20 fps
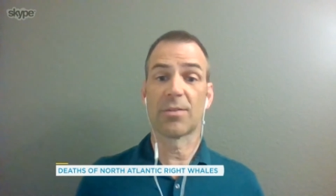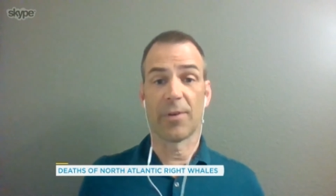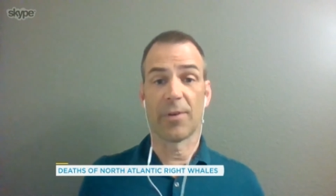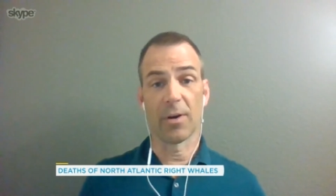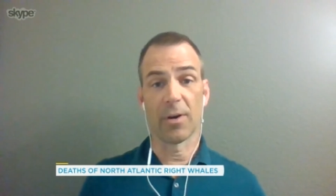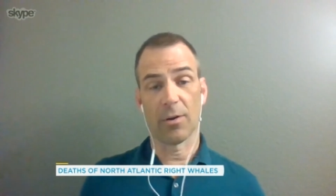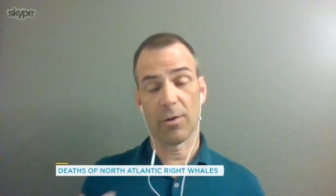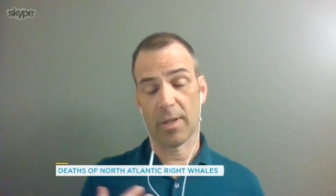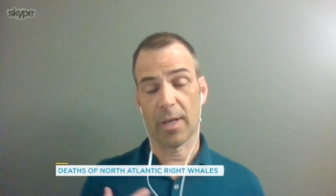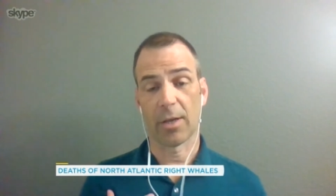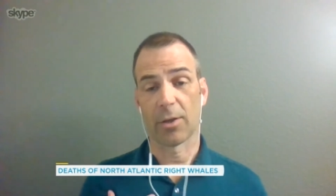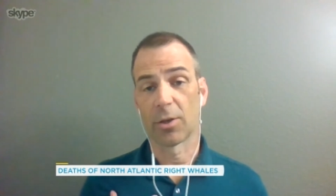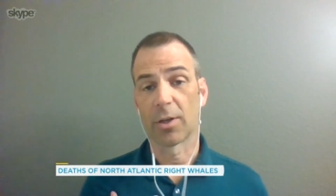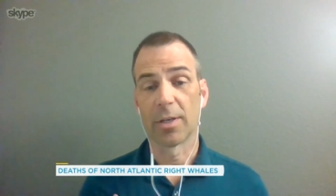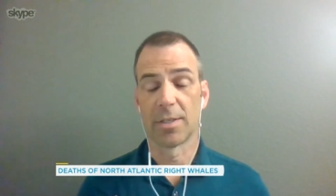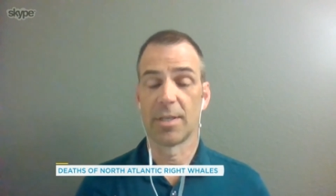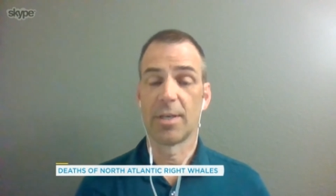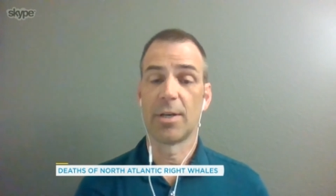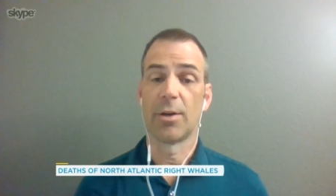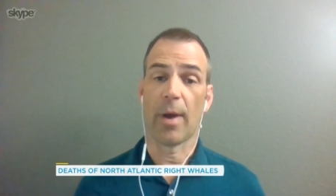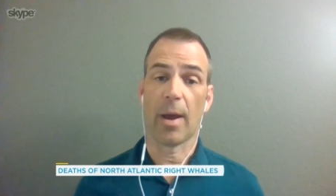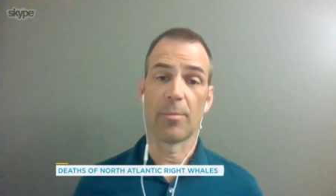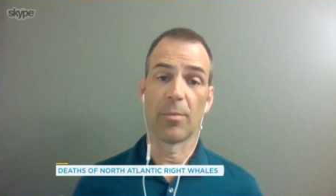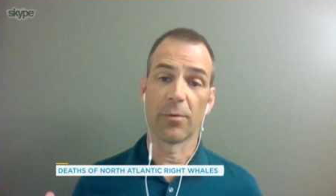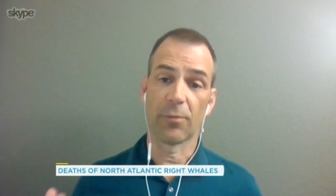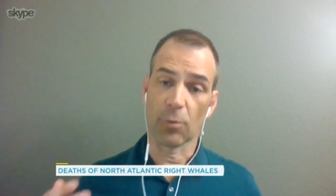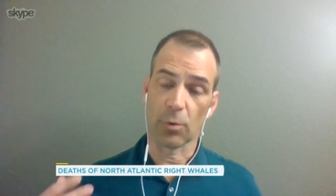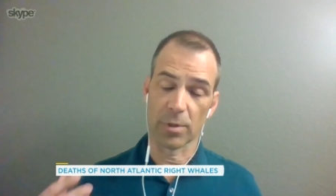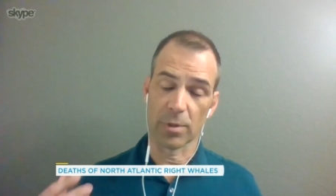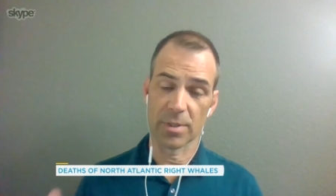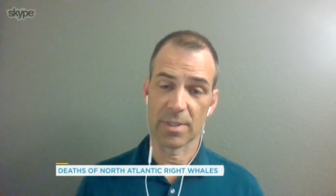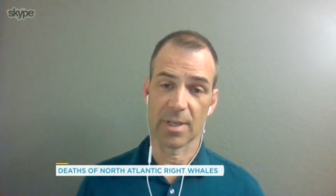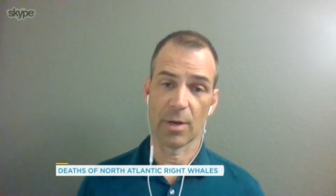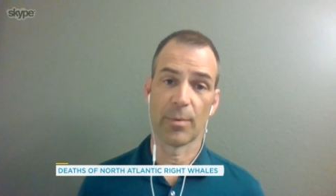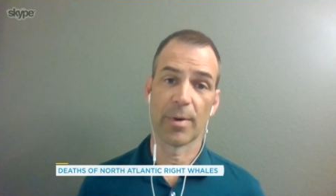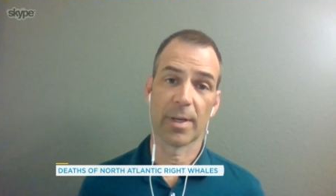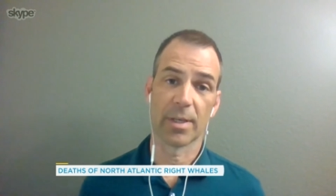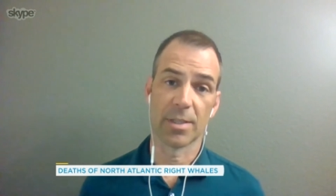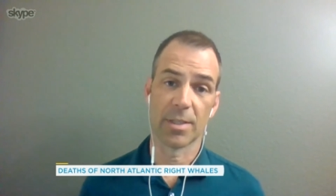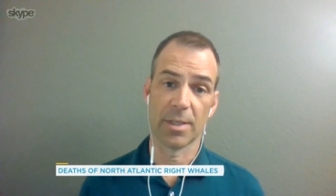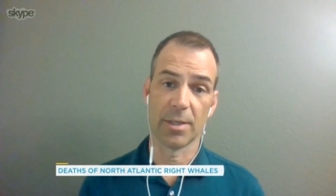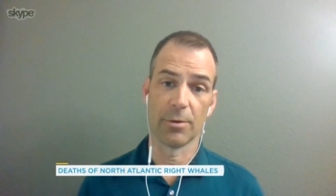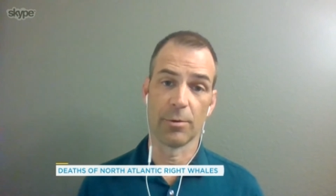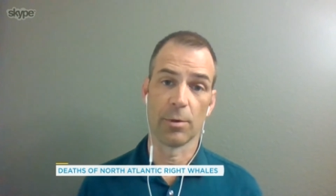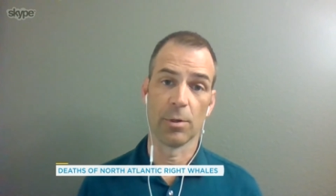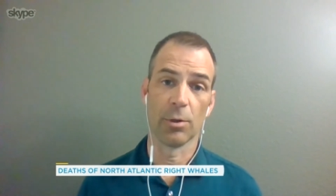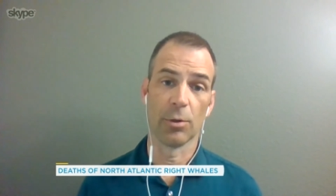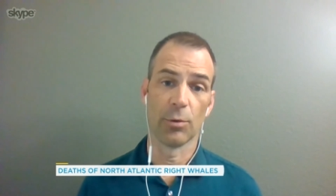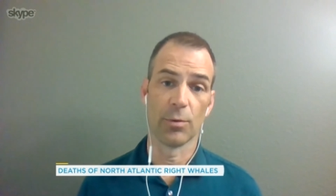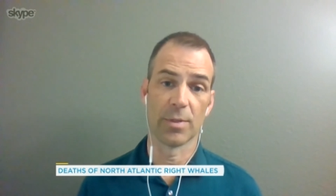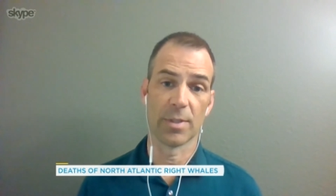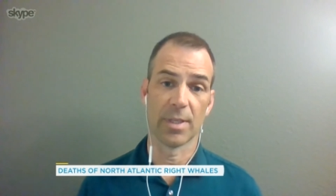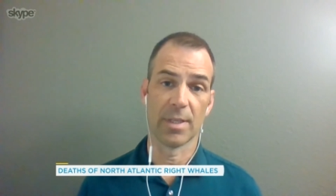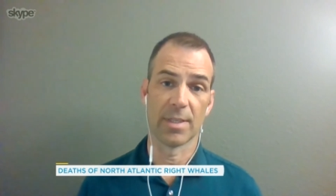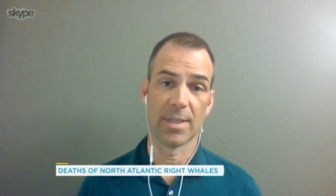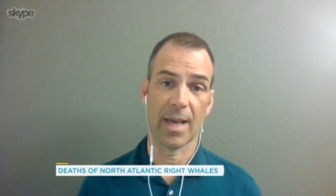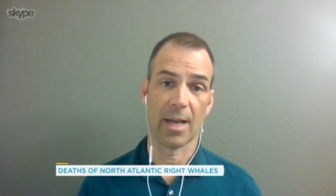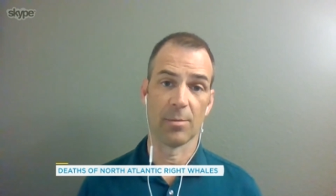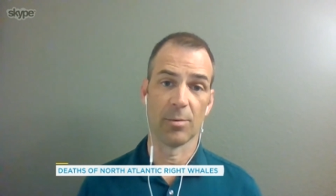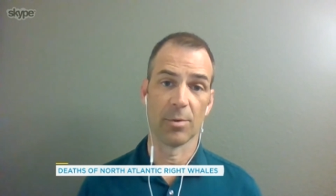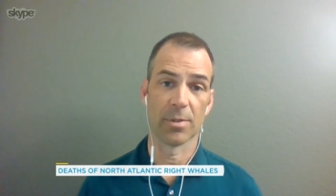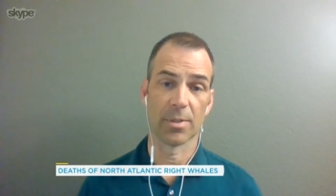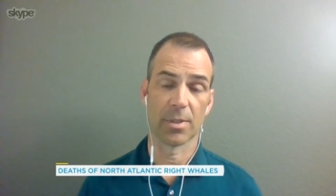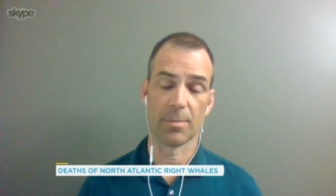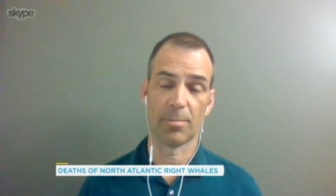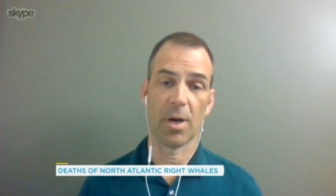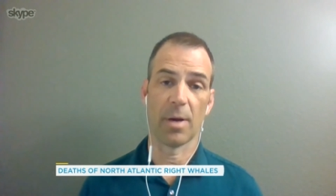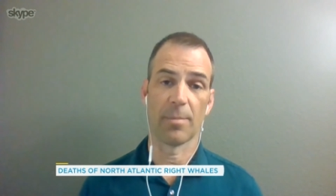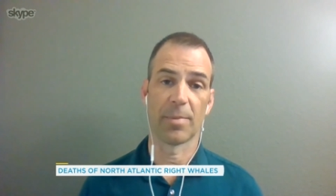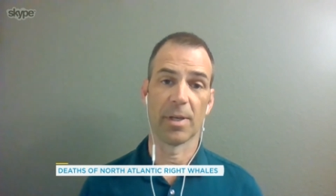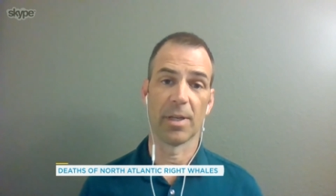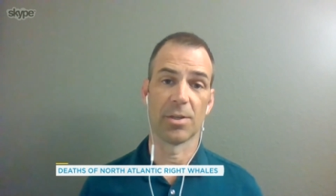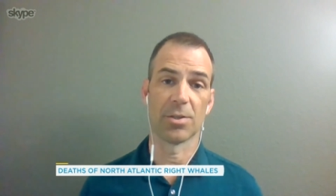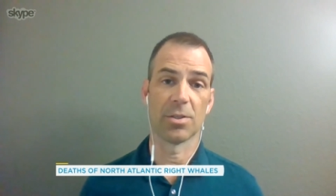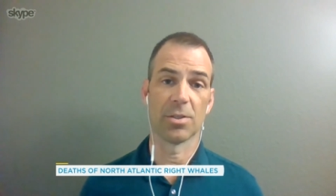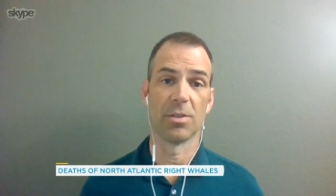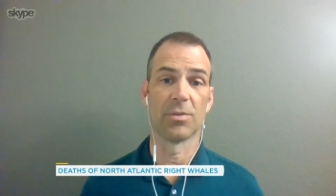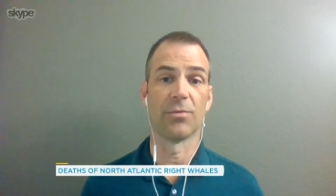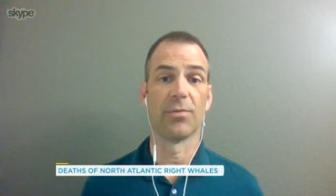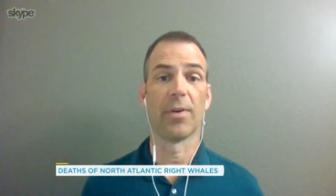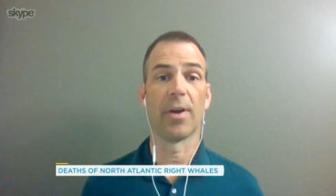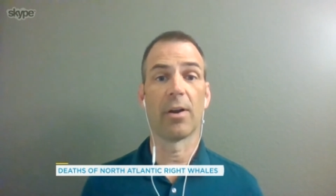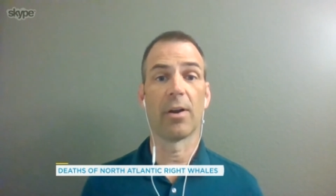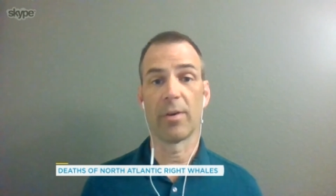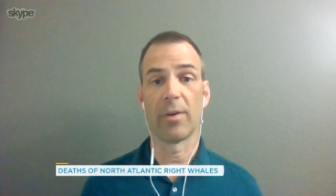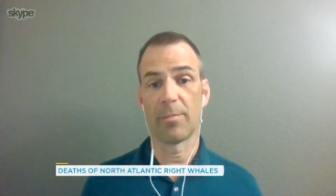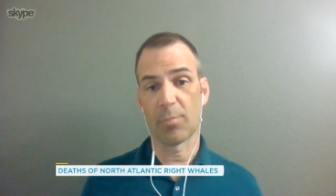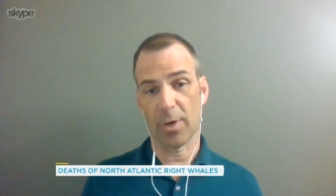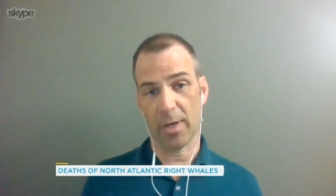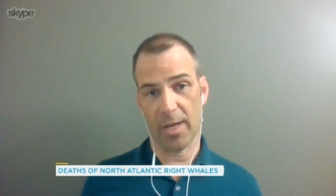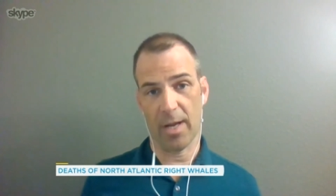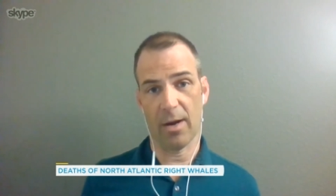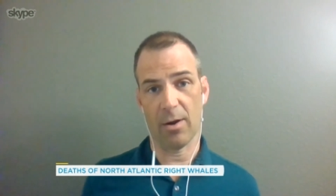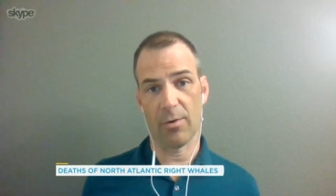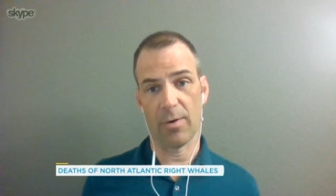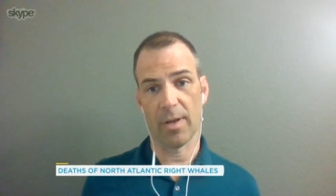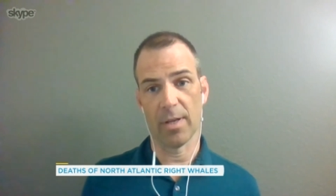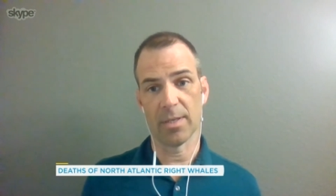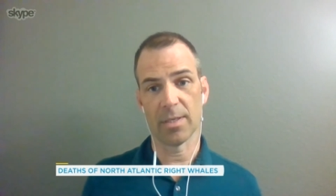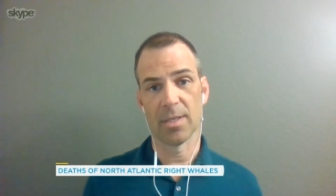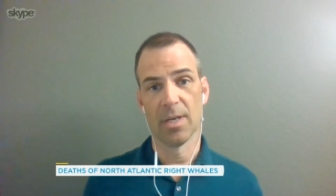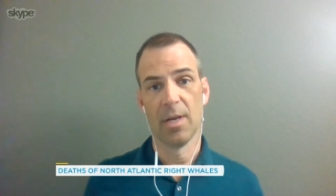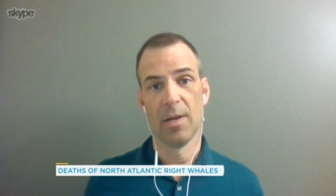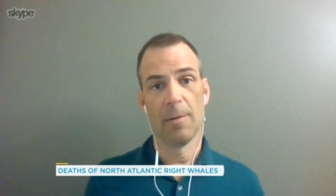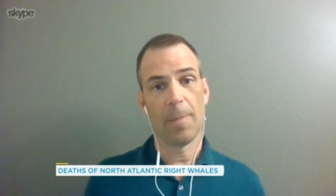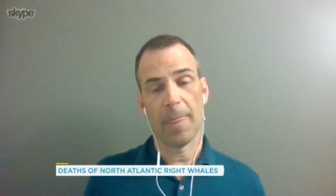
biggest fear that could continue to happen, of course, is that we continue to lose these animals. The population is very precarious.